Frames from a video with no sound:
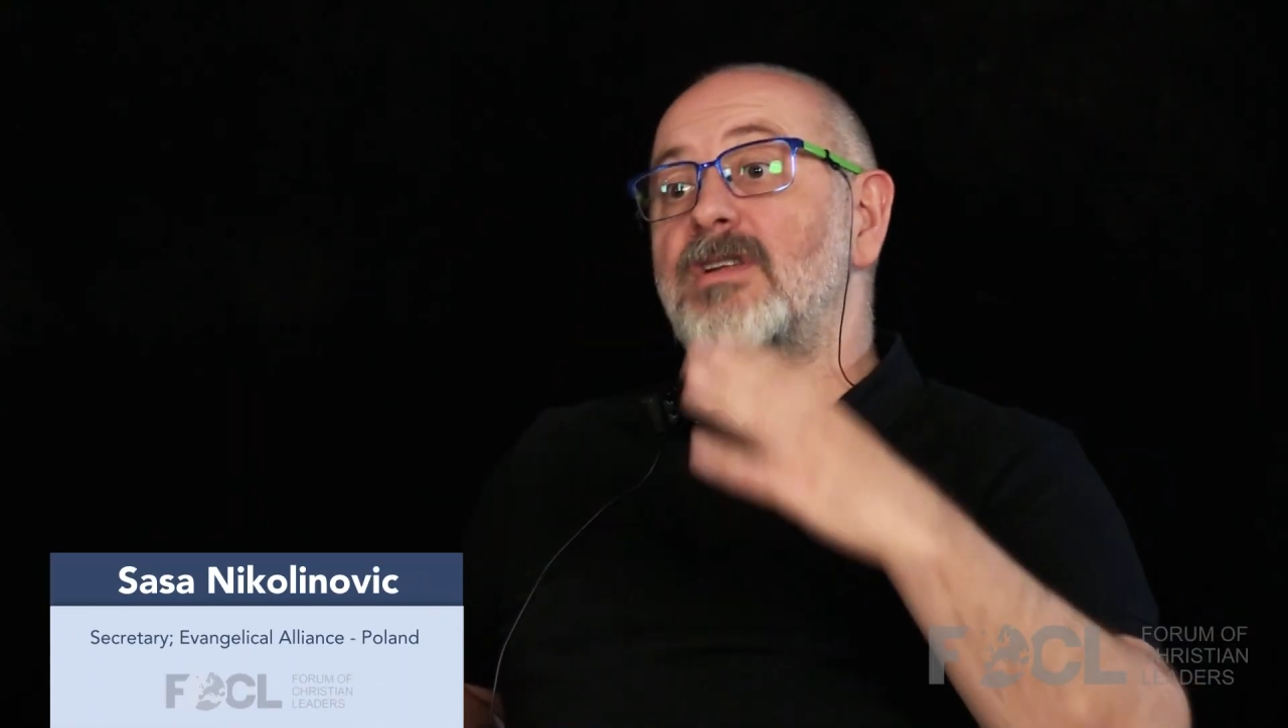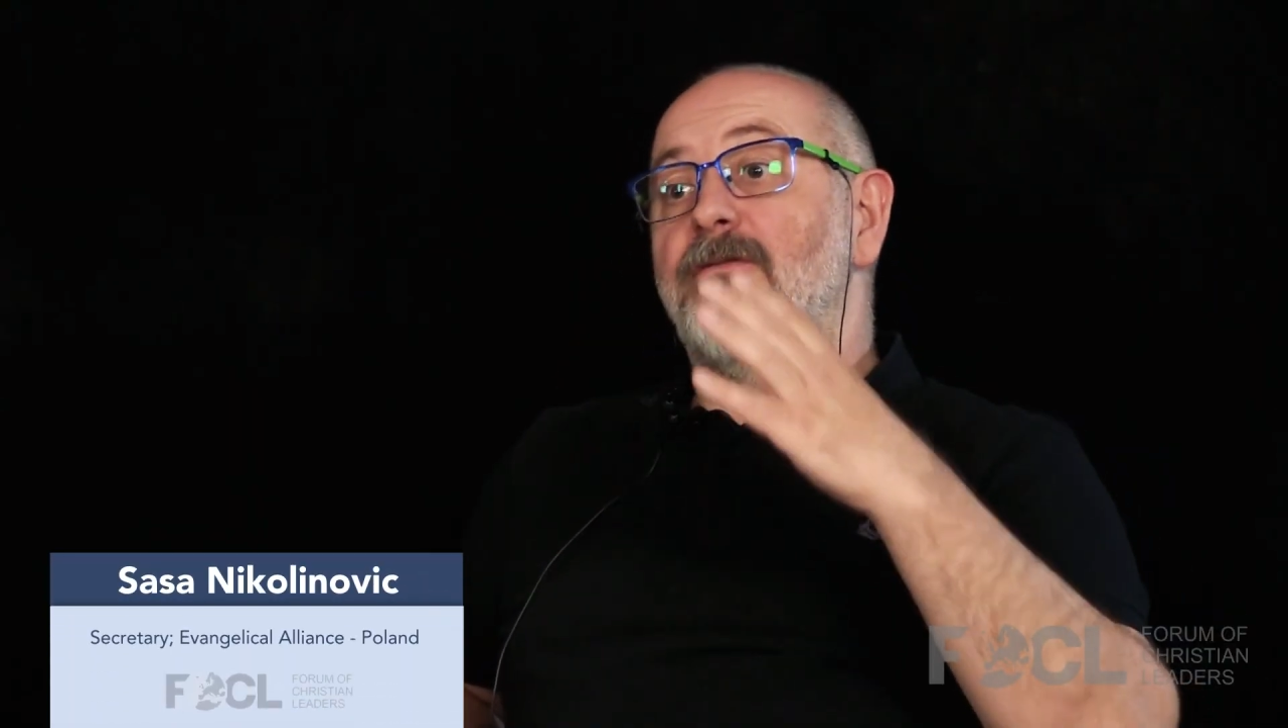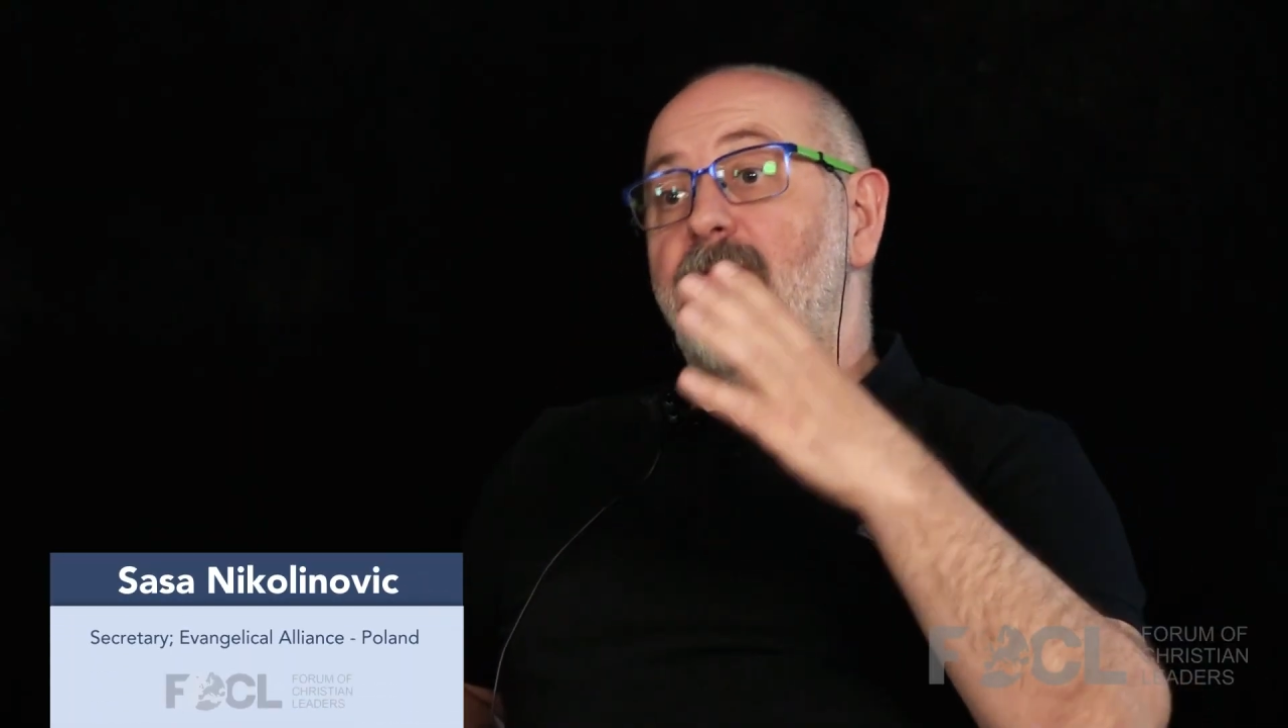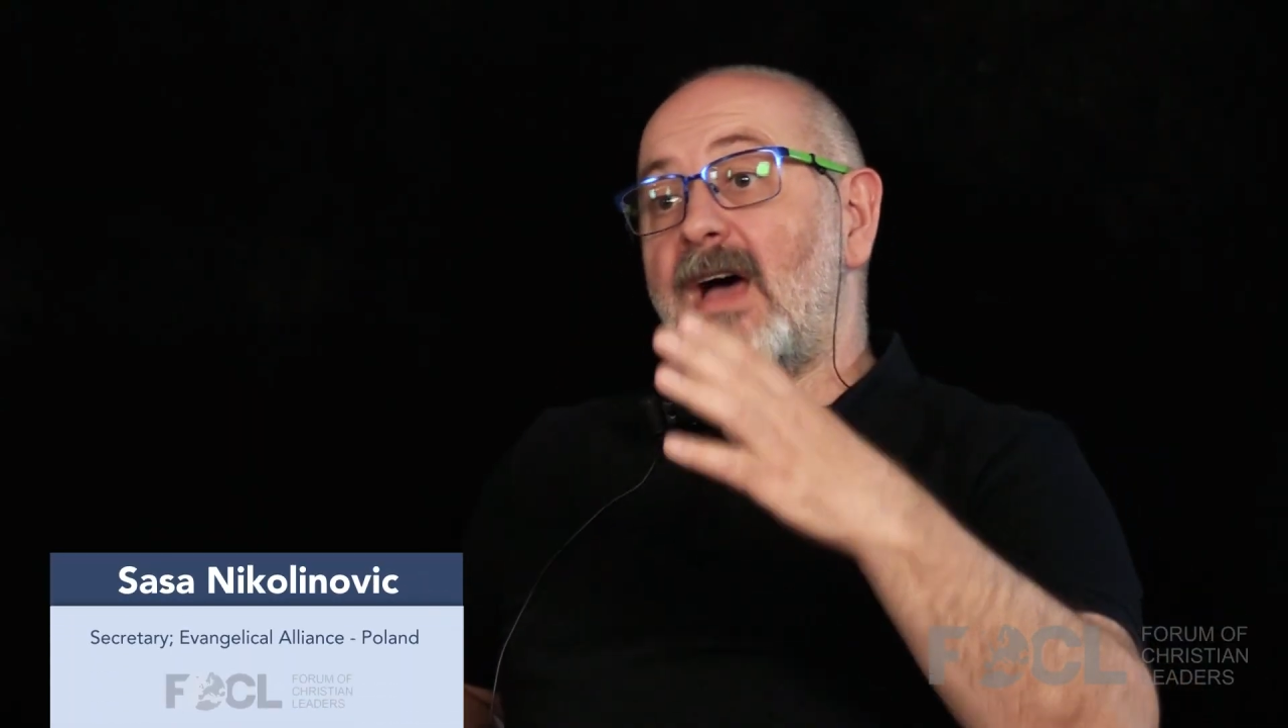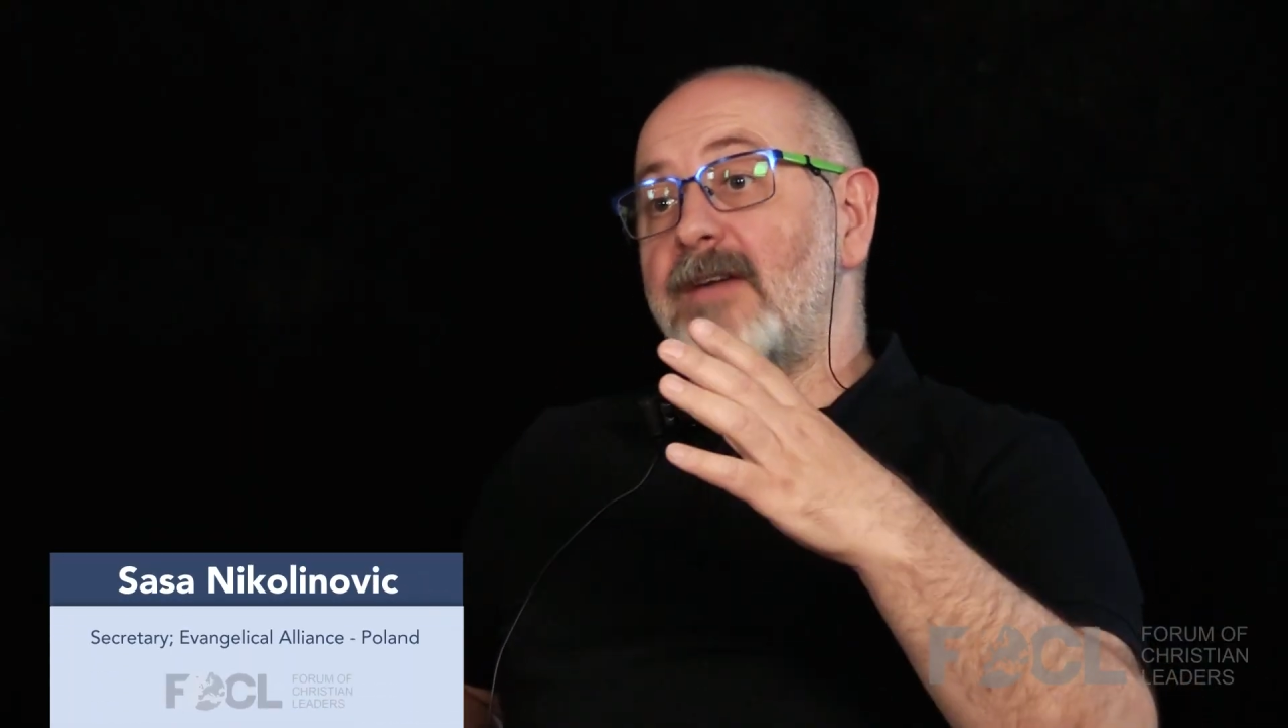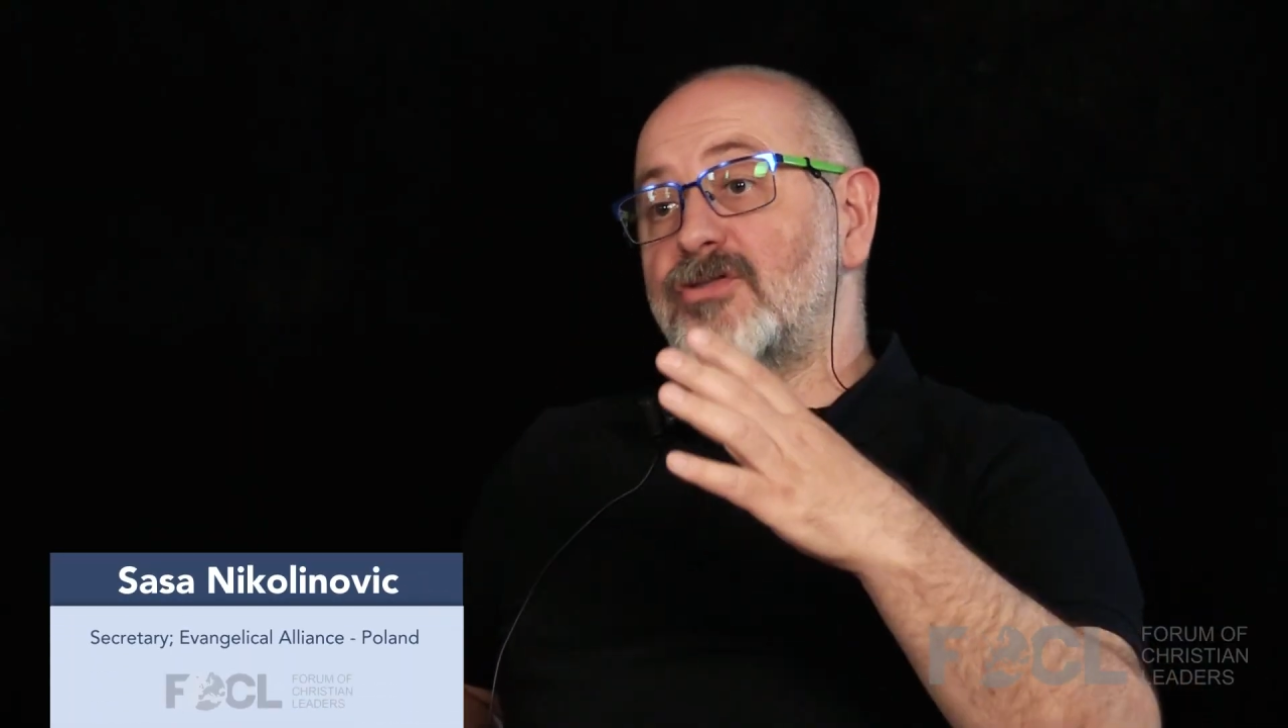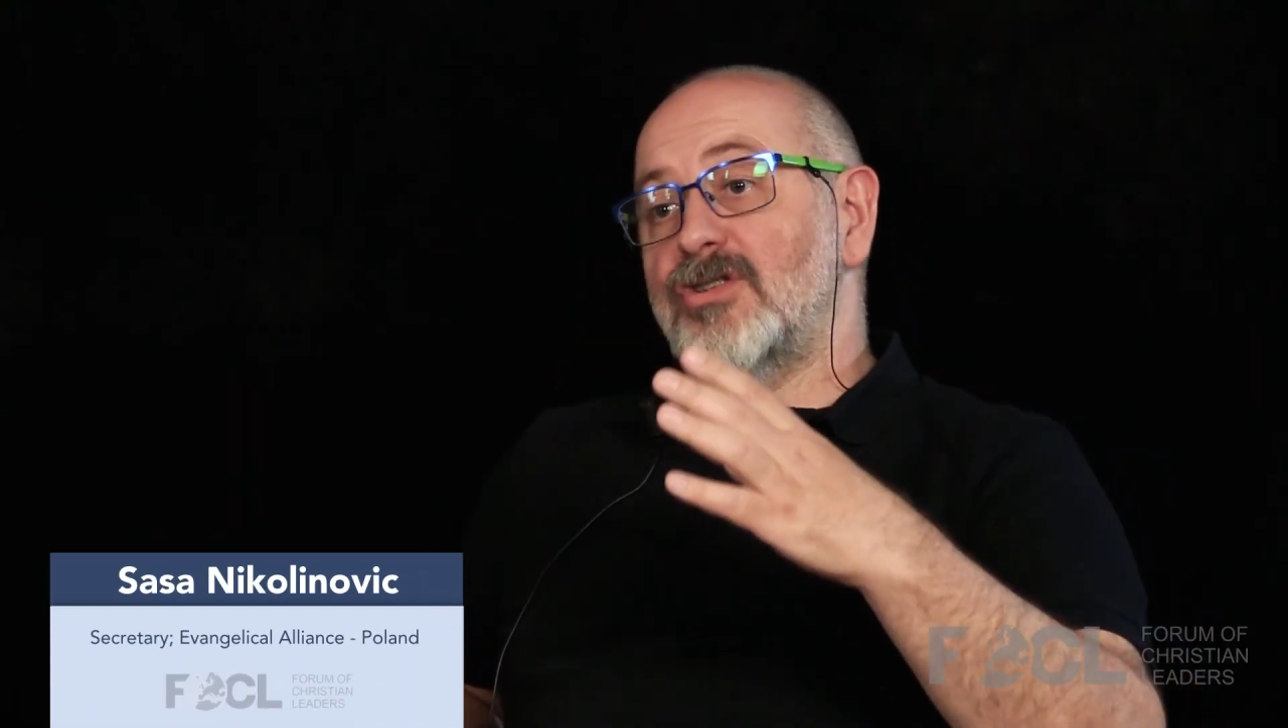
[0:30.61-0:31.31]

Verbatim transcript: than five